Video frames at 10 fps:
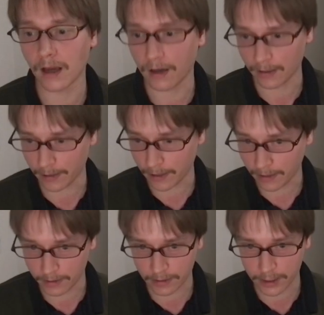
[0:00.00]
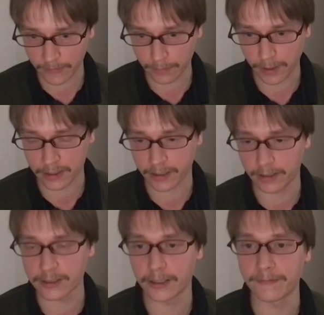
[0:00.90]
Ah, and a 7th pass
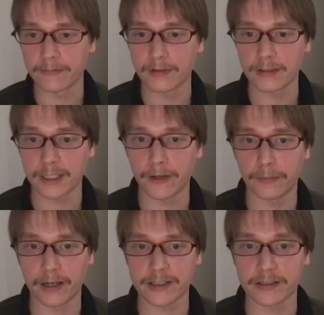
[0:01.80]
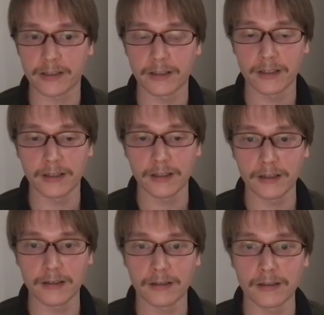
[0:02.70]
here, sorry, 7 passes.
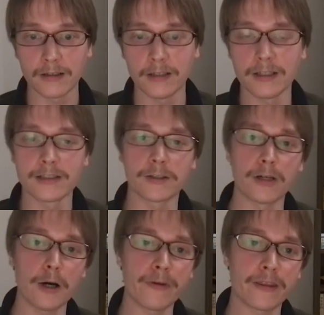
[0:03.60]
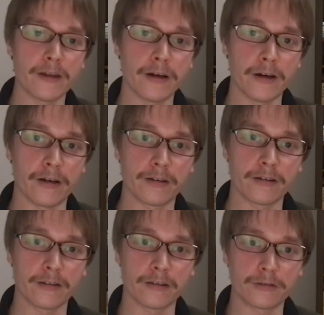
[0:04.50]
So now with the
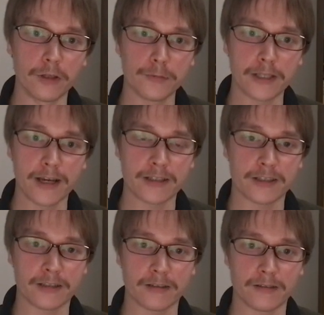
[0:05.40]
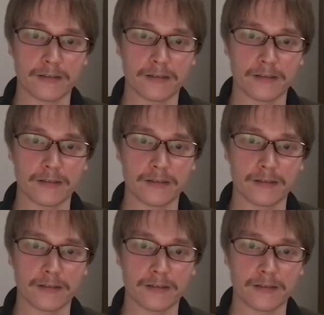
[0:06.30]
group tax.